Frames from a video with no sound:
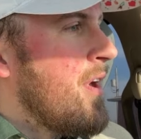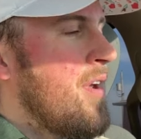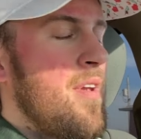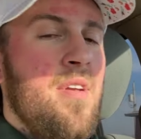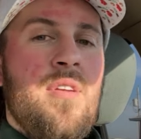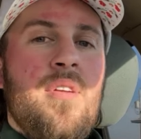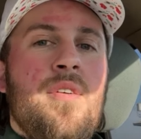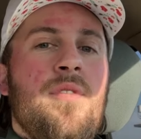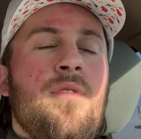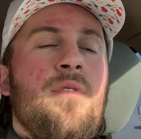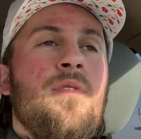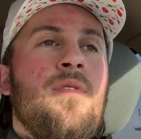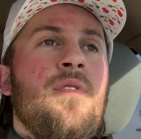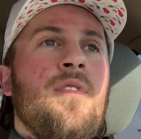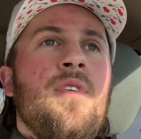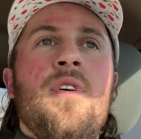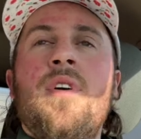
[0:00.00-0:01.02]
I don't know.
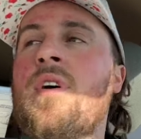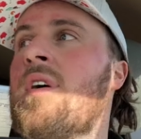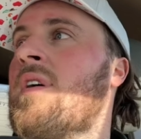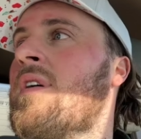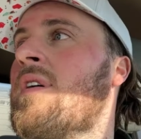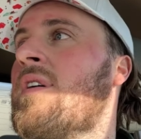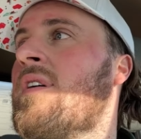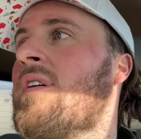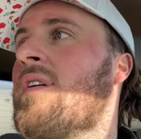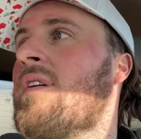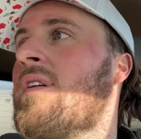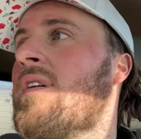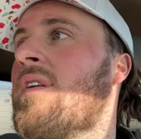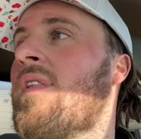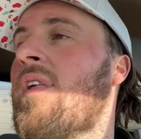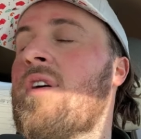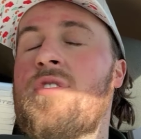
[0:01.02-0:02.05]

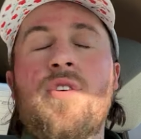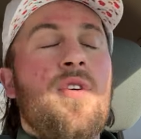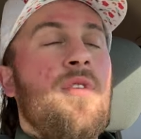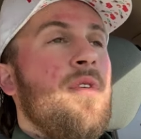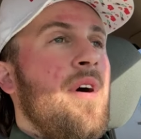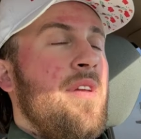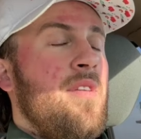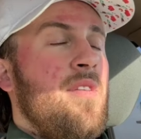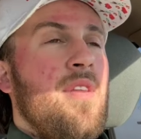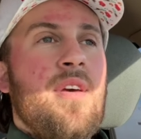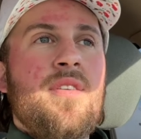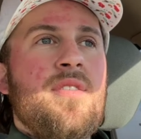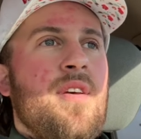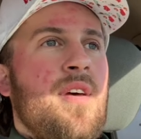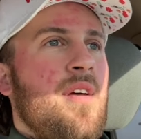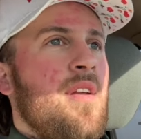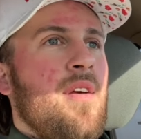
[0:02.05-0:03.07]
They told they
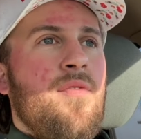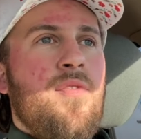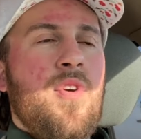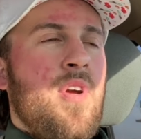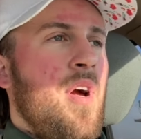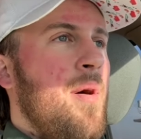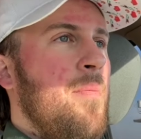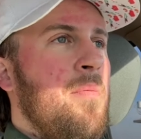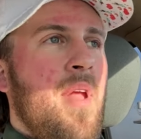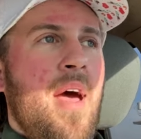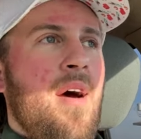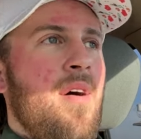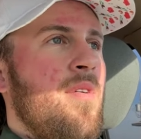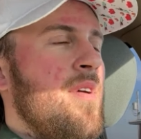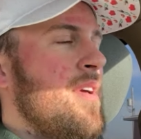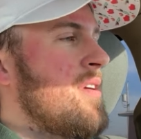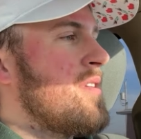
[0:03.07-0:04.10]
said if you come
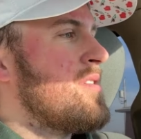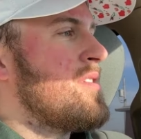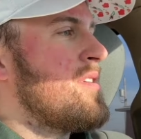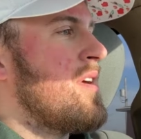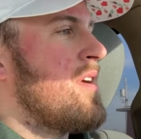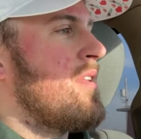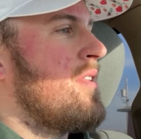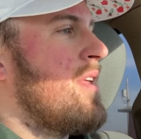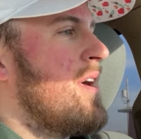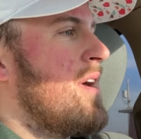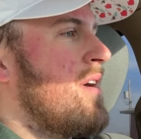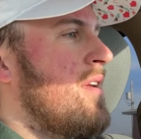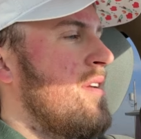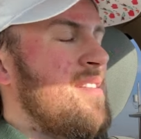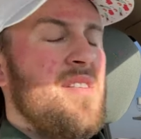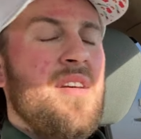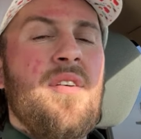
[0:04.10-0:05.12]
now, he can stay
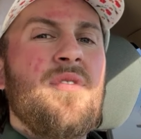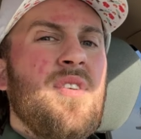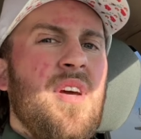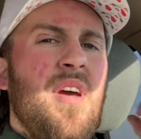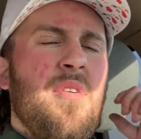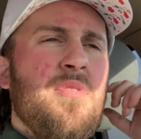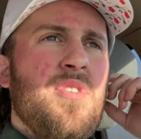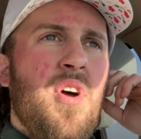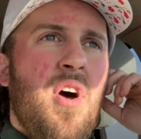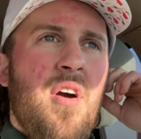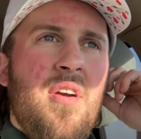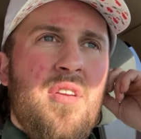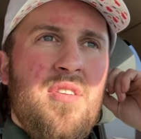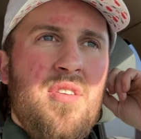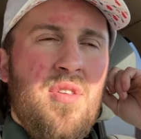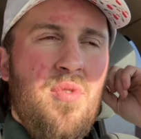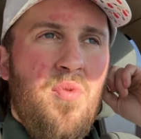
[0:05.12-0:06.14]
late. It sounds like I was
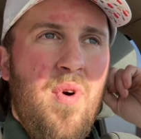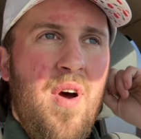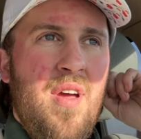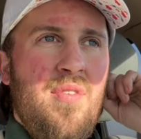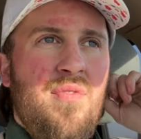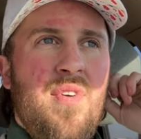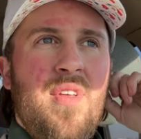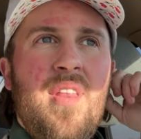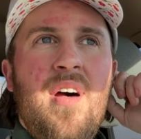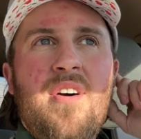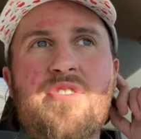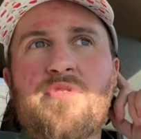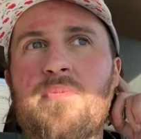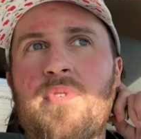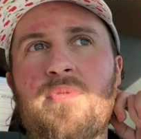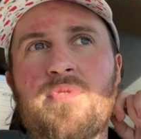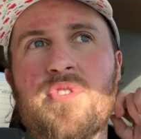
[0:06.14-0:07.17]
talking to the wife, and the
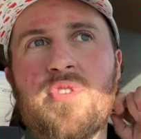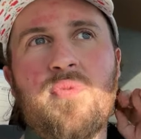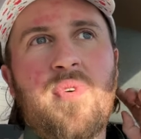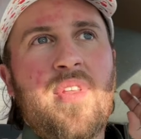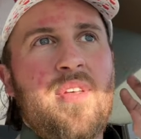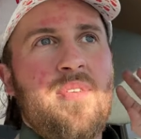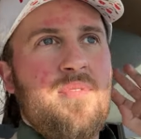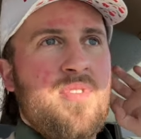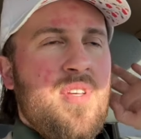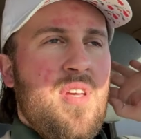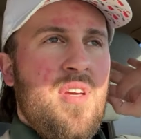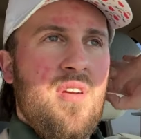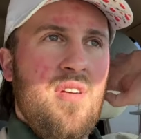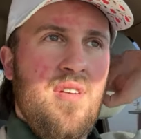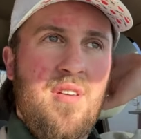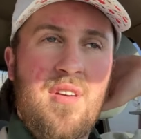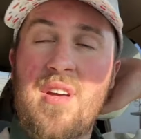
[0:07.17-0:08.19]
husband was the one that was
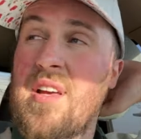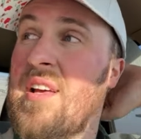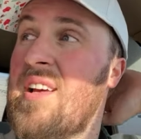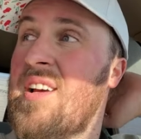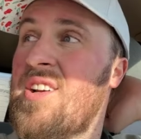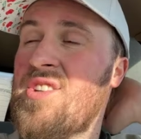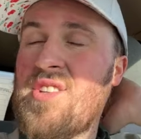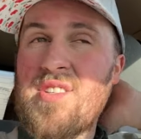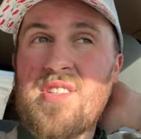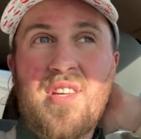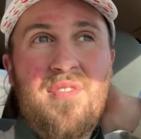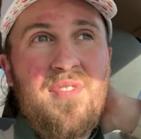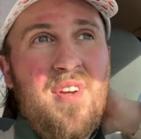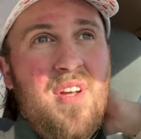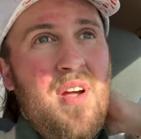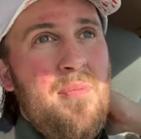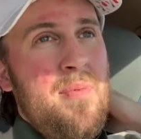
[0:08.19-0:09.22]
here. She said,
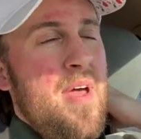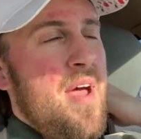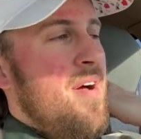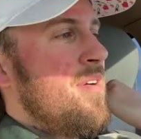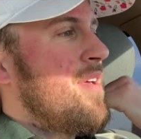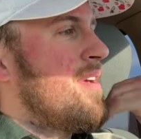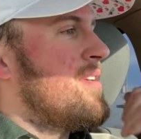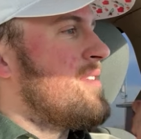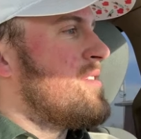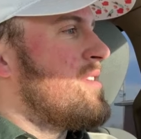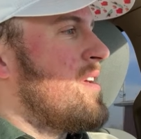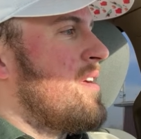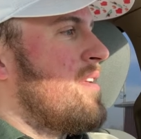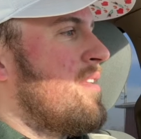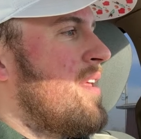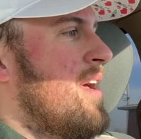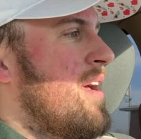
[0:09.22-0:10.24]
if you come now, he can
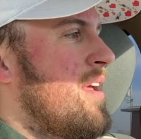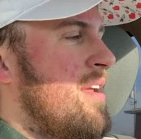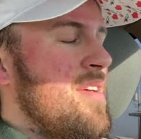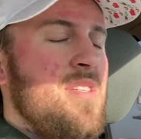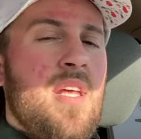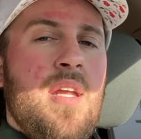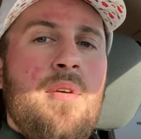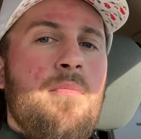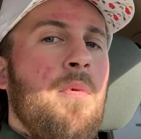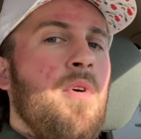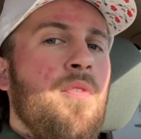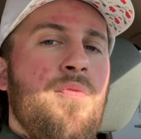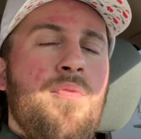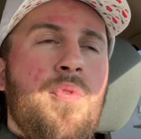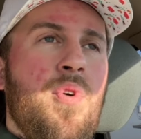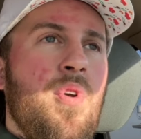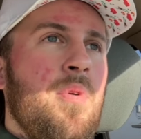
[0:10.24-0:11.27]
stay late. I said, I'm about
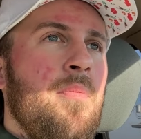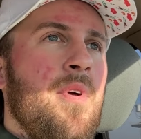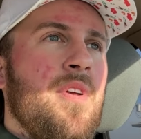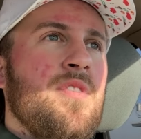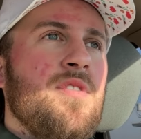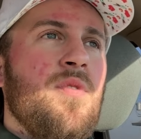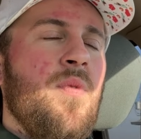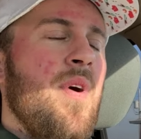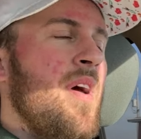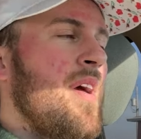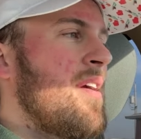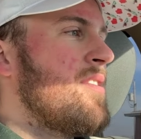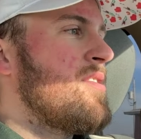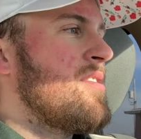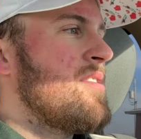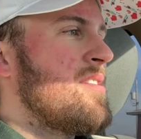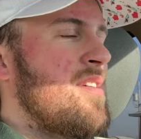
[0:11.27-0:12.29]
forty minutes away.
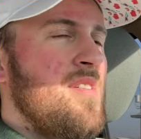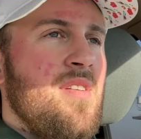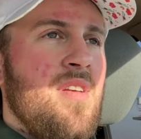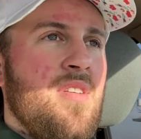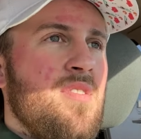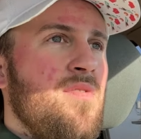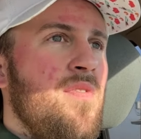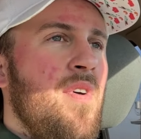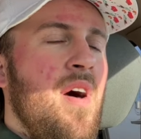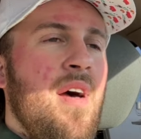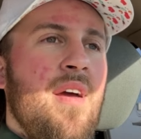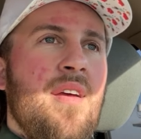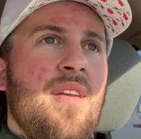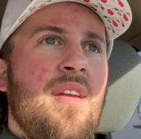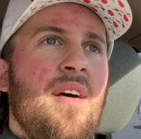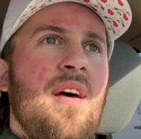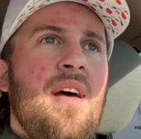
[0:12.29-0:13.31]
She says, that's
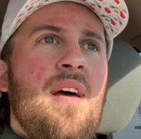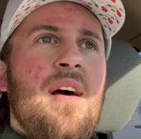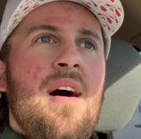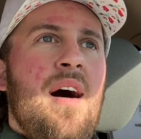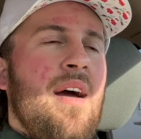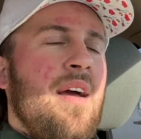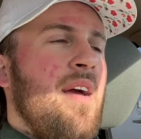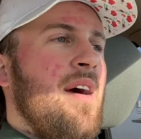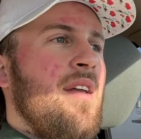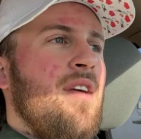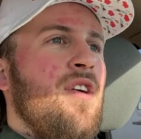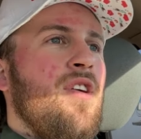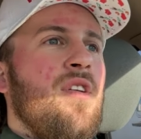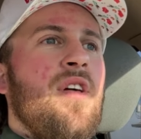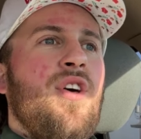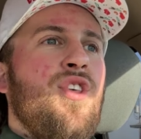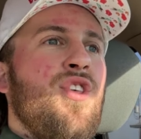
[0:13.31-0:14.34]
fine. I got
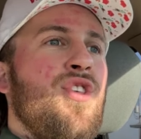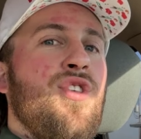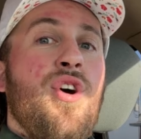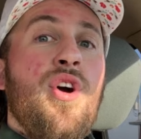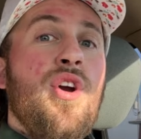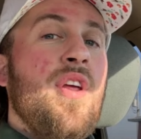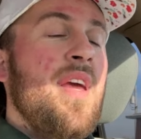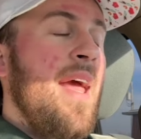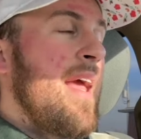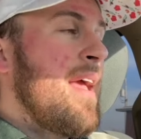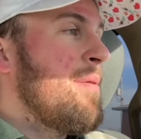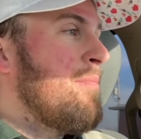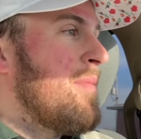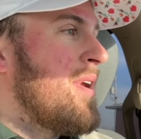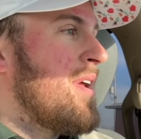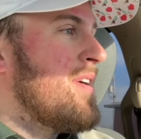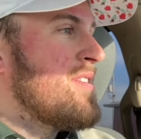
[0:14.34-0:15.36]
here like
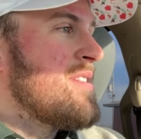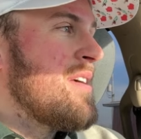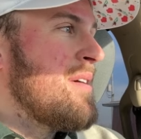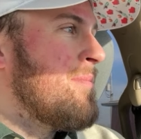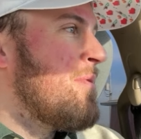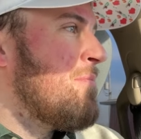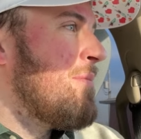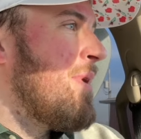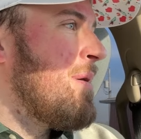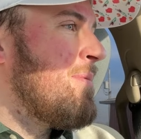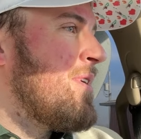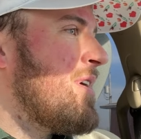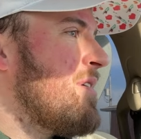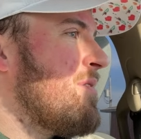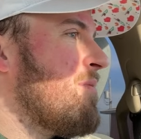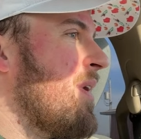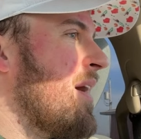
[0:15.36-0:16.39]
thirty-eight minutes. I mean, maybe
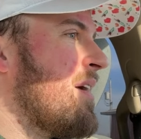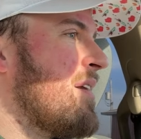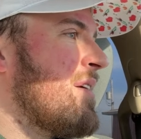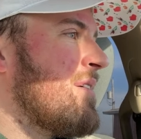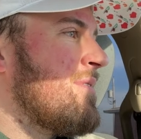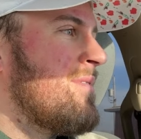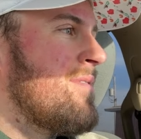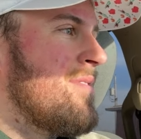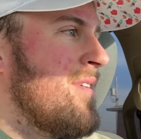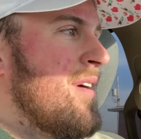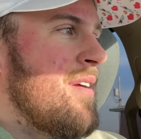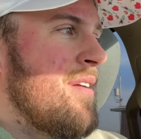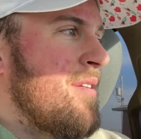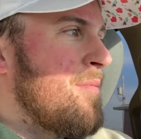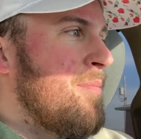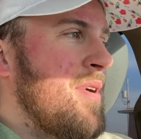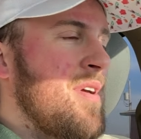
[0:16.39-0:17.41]
he ran to
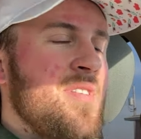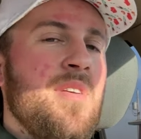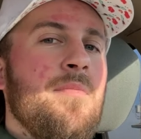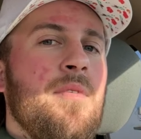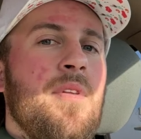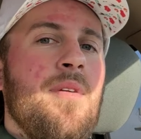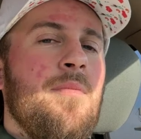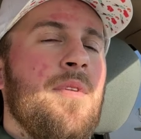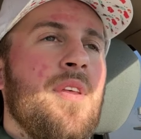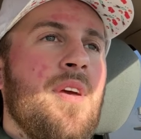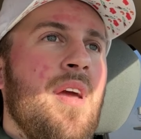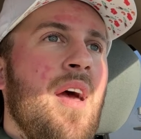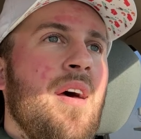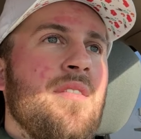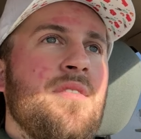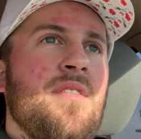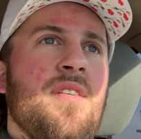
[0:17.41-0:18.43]
uh, pick something up at the
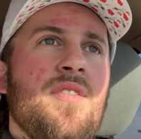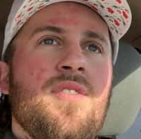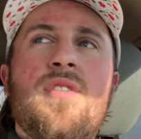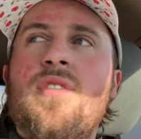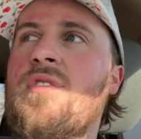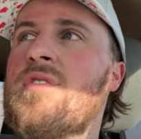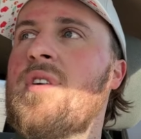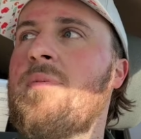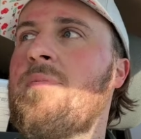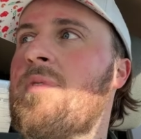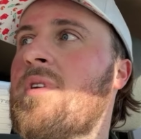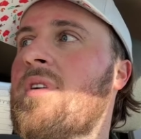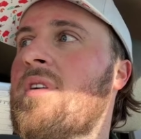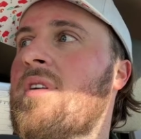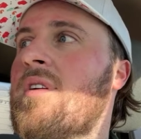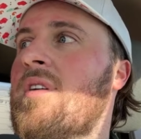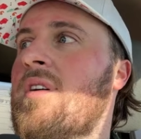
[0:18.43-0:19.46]
gas station or
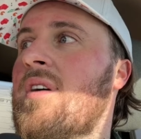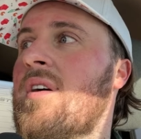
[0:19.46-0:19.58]
something.